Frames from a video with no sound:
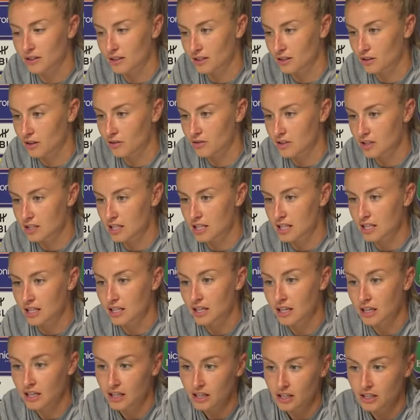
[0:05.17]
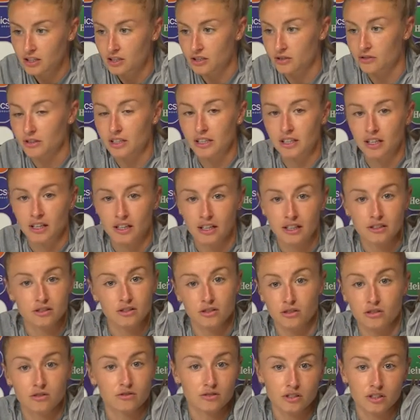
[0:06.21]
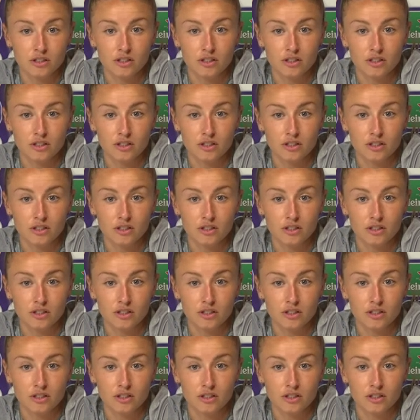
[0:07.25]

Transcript: And obviously, Sarina, that's on.